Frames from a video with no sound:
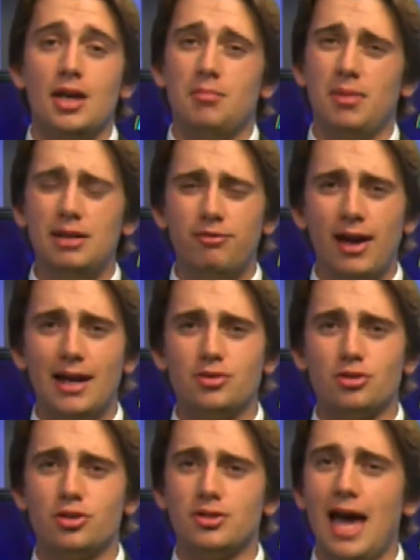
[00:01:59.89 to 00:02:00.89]
Many fans are
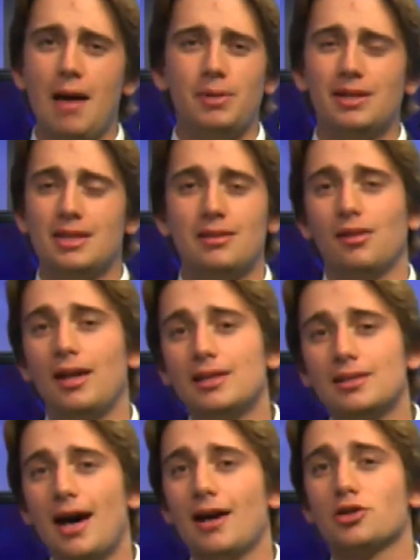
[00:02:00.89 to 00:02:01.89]
just happy to see the Lady
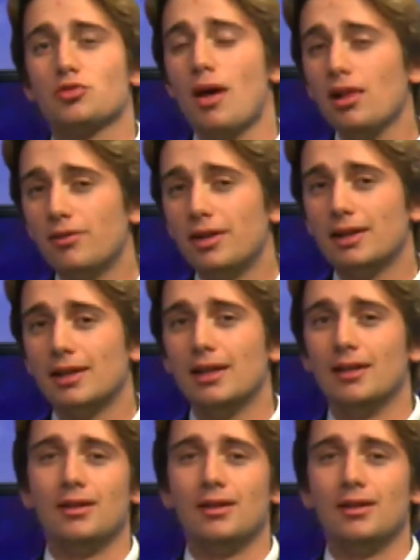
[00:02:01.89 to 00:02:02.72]
Tigers relevant again.